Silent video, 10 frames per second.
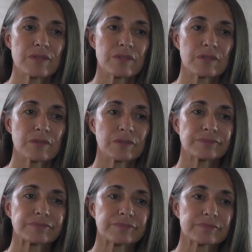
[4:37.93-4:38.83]
to
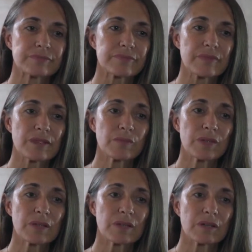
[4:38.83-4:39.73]

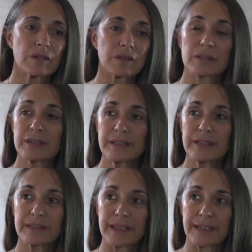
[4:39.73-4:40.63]
be our
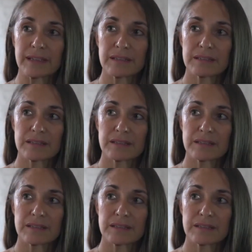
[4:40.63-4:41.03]
cleaning lady,